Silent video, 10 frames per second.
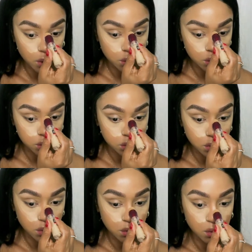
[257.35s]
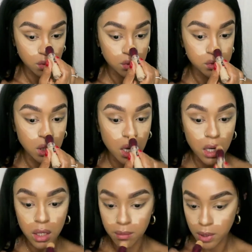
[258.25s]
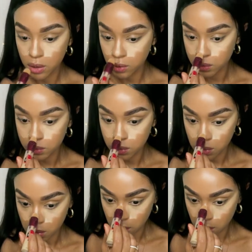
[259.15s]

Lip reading: nose to highlight my nose.